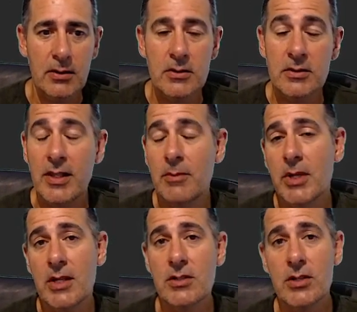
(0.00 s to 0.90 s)
So that
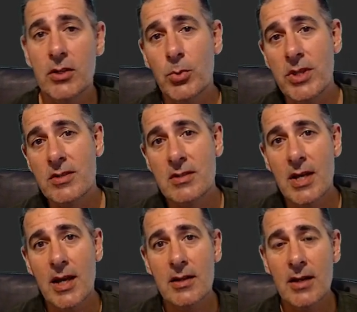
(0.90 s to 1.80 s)
means you can
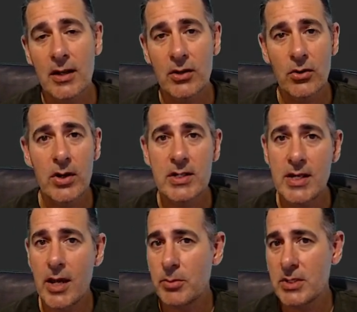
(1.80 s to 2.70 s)
withstand a
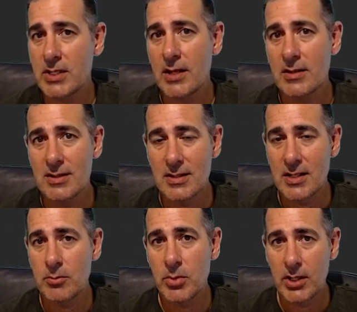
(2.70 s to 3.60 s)
98%
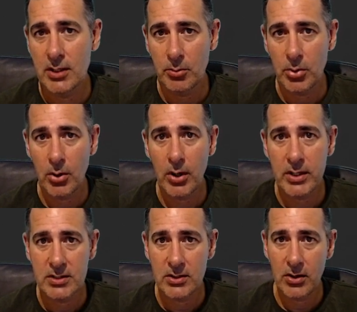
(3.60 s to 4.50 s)
dip in the
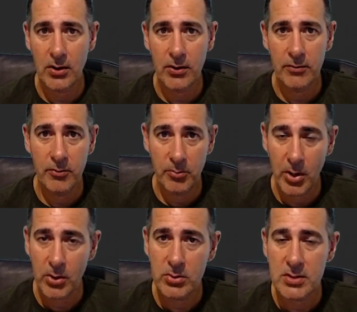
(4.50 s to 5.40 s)
price of
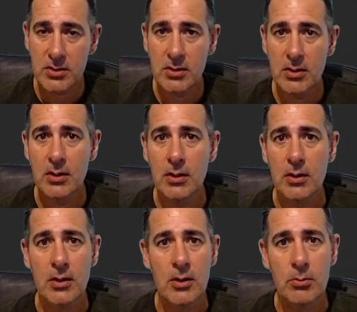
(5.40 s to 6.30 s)
pulse
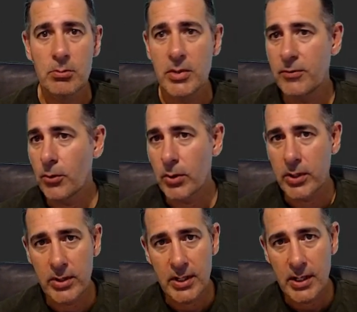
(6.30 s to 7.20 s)
before
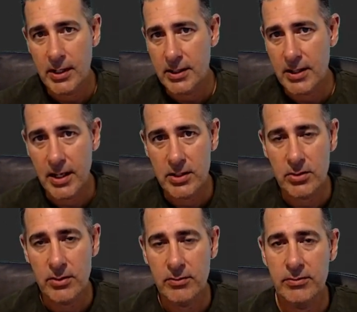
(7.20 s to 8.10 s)
you're in any danger
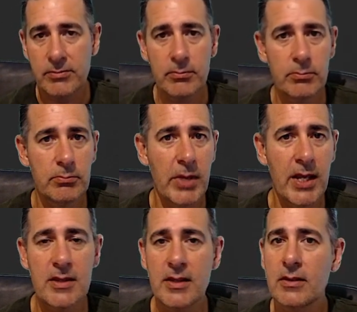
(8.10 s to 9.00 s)
of
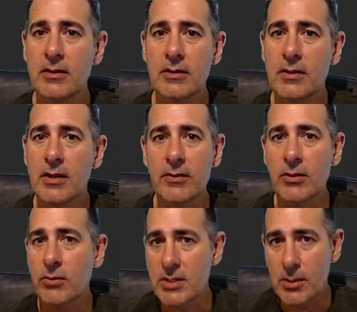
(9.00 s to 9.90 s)
anything that even
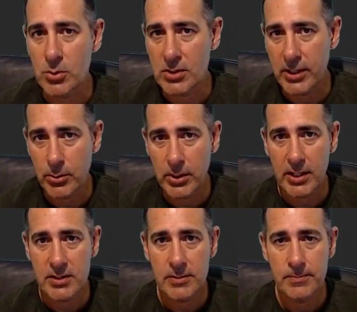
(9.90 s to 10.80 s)
resembles a
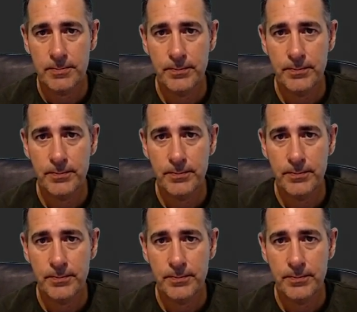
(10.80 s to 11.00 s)
liquidation.